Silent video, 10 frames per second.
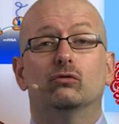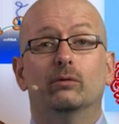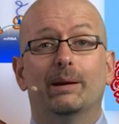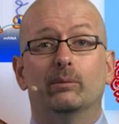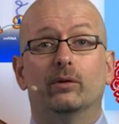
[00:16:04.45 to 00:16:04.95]

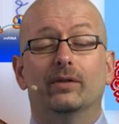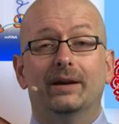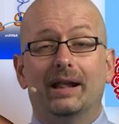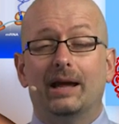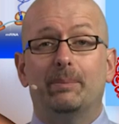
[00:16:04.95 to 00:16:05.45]
Remember, the
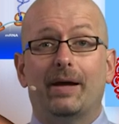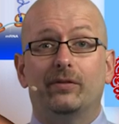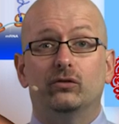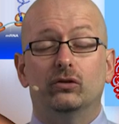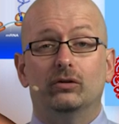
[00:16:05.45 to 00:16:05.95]
null
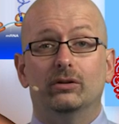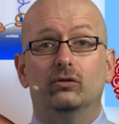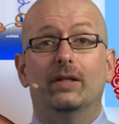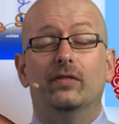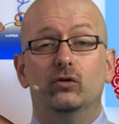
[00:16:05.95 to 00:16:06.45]
hypothesis is
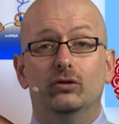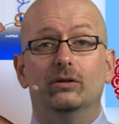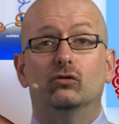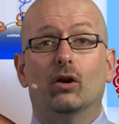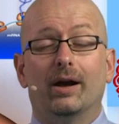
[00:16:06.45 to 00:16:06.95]
that the
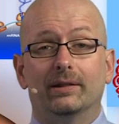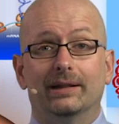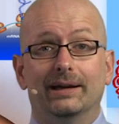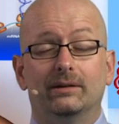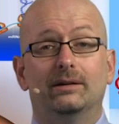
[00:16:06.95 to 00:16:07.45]
genes are
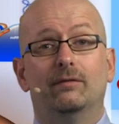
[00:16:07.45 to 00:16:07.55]
unlinked.